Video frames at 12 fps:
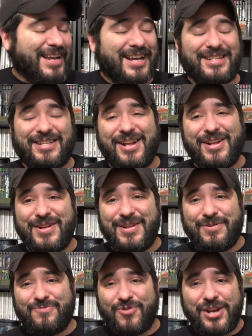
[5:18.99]
guys,
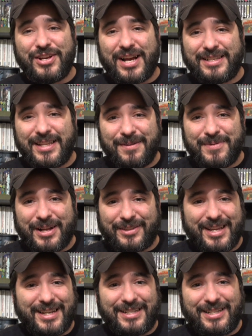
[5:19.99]
what do you guys think about
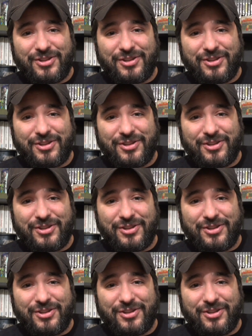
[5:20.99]
this?